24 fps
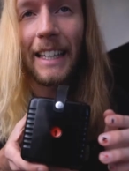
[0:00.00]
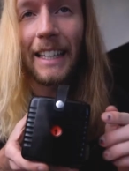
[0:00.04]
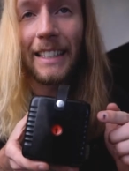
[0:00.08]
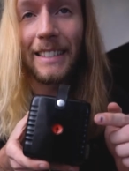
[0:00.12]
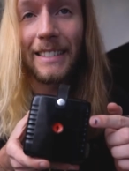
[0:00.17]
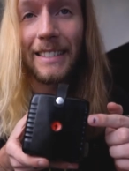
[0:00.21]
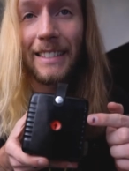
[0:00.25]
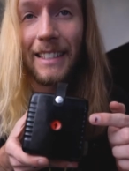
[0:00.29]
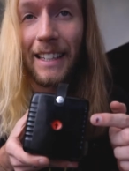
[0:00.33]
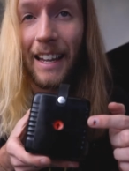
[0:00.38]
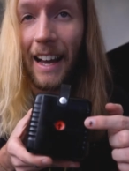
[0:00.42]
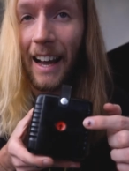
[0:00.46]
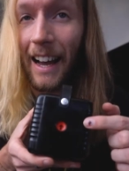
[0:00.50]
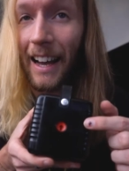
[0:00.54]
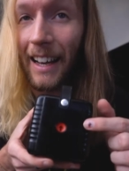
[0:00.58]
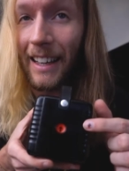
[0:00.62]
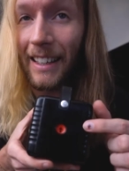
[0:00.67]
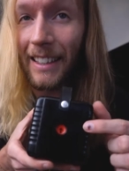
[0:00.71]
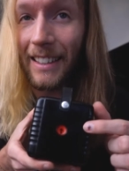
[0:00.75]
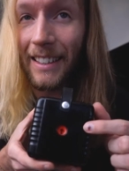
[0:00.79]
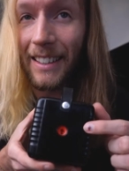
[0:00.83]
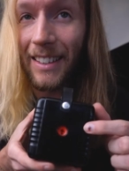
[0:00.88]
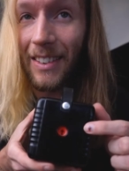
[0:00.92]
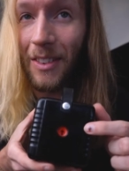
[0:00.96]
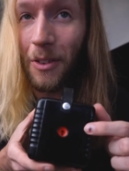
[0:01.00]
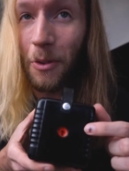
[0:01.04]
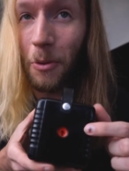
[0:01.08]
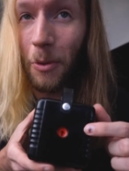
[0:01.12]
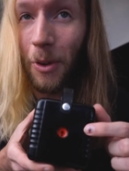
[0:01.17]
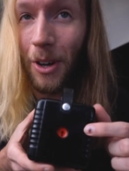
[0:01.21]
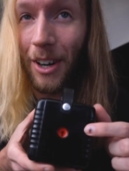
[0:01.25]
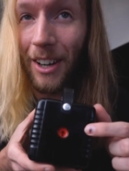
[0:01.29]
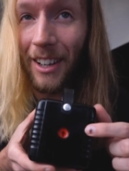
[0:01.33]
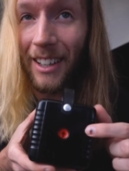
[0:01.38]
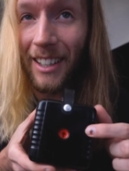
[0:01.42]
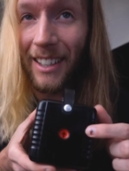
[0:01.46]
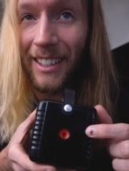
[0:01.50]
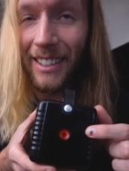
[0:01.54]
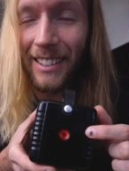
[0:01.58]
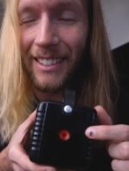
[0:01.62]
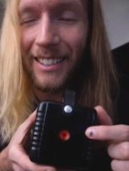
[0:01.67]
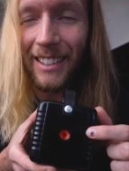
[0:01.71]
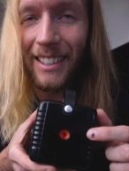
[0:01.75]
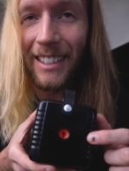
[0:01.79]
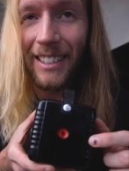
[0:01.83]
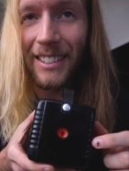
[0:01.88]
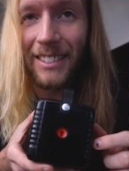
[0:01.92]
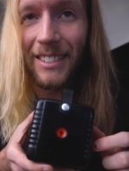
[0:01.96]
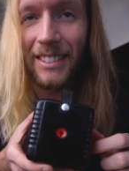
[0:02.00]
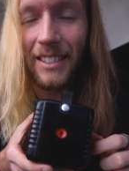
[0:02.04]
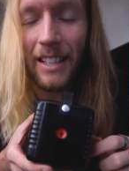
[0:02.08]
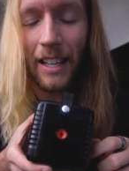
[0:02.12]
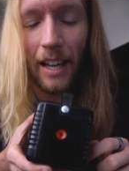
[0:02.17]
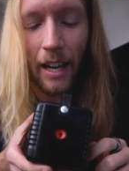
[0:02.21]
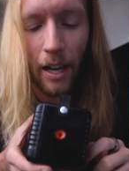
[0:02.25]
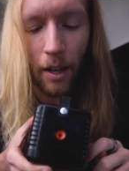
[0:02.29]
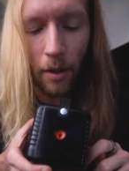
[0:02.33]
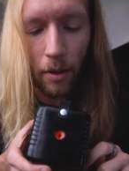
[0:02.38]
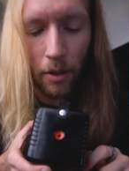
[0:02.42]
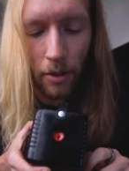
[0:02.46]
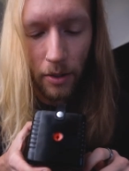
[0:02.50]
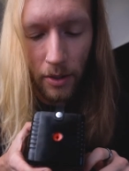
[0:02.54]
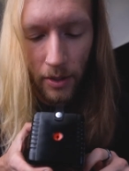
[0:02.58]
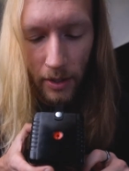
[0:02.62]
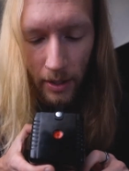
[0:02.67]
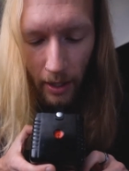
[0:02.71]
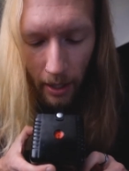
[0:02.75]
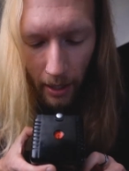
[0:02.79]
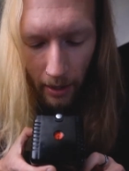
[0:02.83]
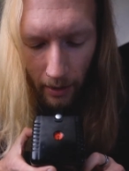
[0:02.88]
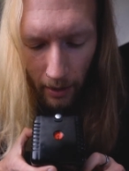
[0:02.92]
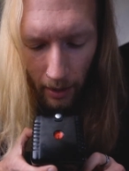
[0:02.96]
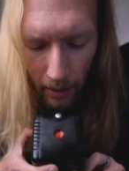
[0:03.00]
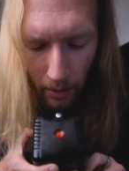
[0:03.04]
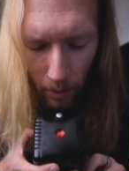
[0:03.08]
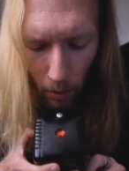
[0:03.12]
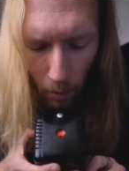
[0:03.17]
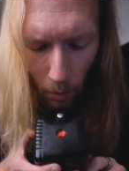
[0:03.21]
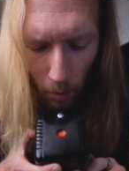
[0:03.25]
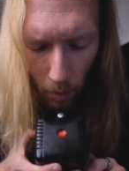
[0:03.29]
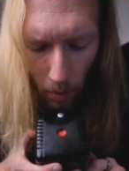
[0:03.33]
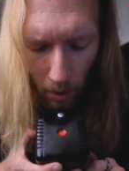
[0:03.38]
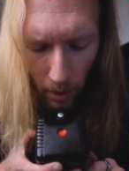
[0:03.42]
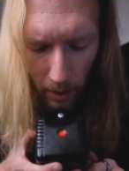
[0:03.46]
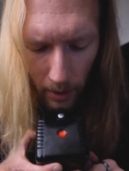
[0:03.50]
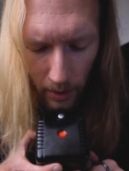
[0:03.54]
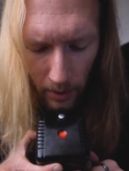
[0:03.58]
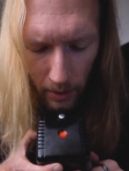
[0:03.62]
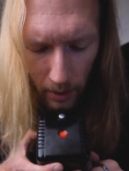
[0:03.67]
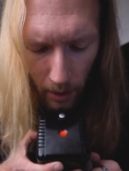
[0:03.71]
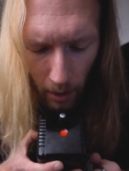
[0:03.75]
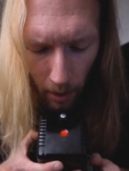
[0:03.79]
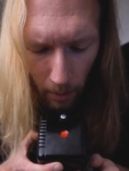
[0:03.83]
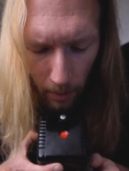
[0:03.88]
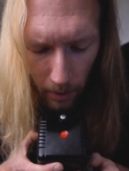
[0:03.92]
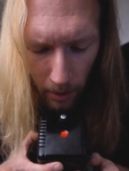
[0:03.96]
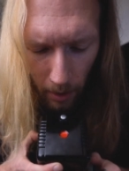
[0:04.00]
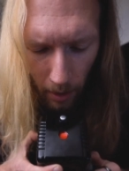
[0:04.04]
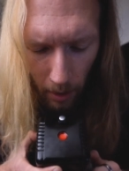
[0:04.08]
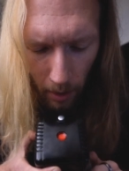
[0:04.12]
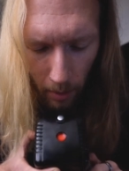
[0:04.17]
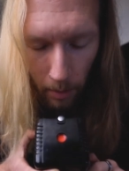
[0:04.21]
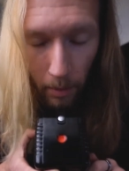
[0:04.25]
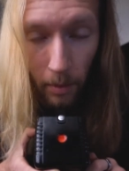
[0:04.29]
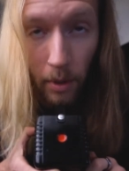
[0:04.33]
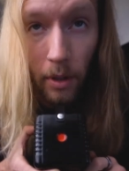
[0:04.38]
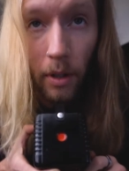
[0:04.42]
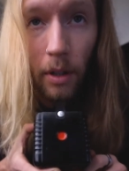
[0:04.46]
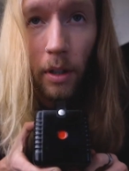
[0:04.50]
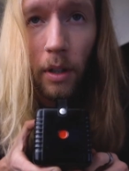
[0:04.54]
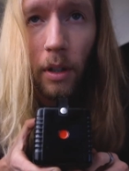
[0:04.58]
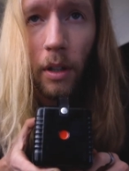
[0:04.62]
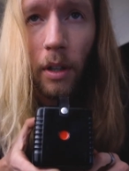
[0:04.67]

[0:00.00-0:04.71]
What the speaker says: it's not the 1, it's the arrow saying that the 1 is coming up.